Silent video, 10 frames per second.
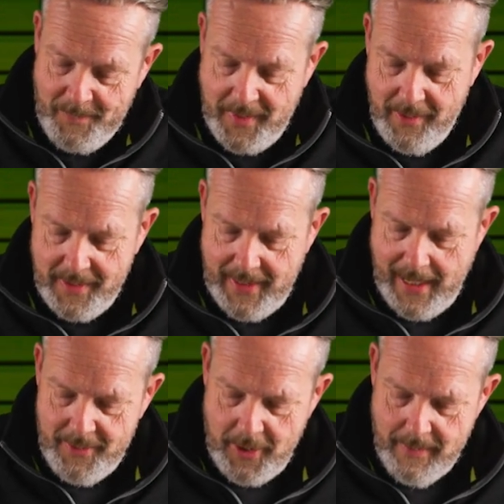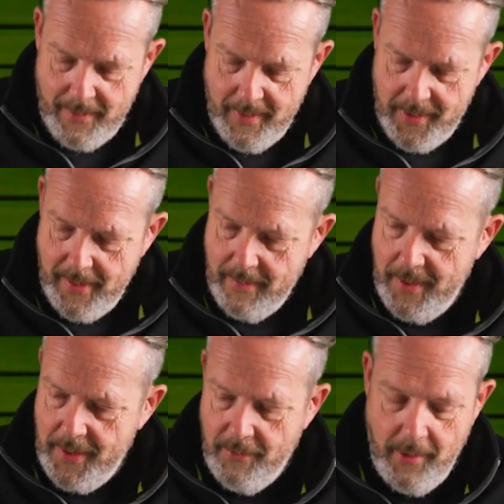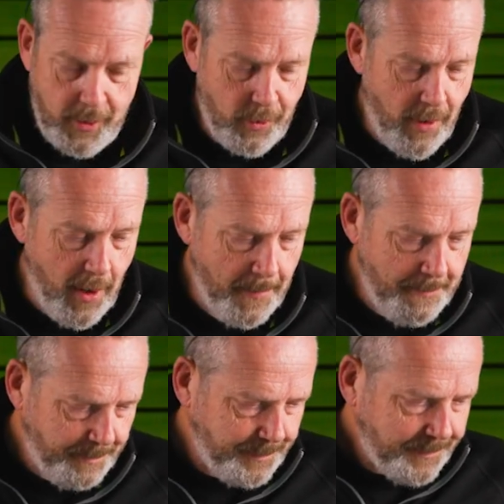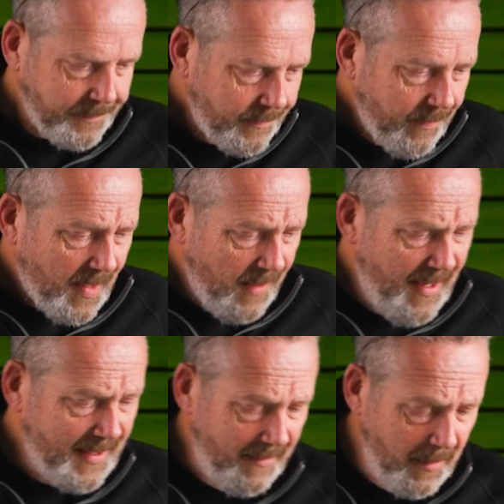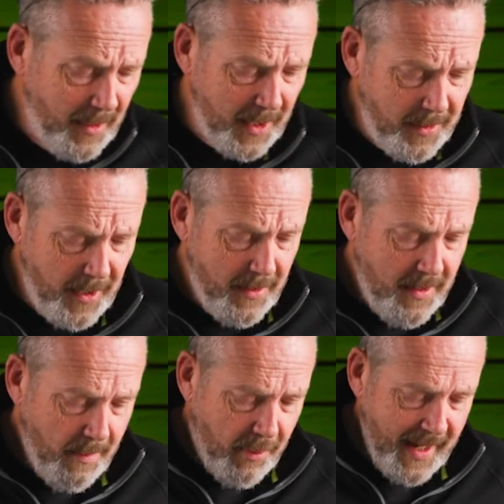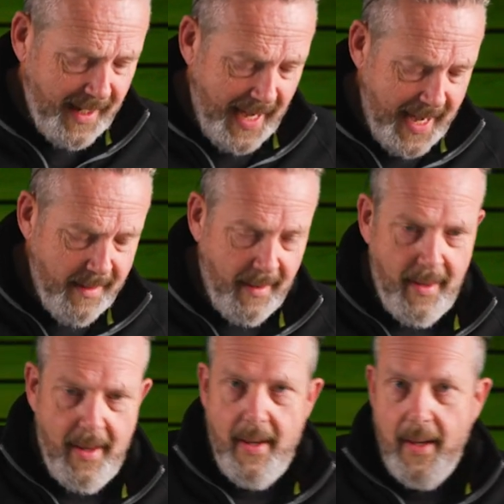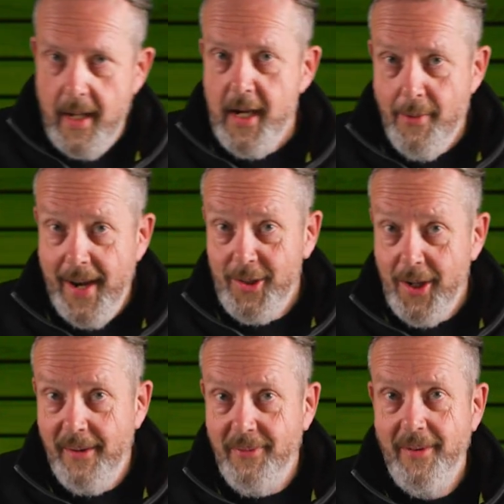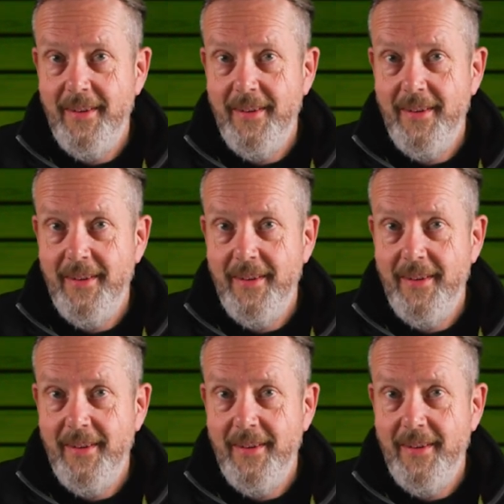You can now do it with the Roger On. Effectively what you do, you bring in a UHF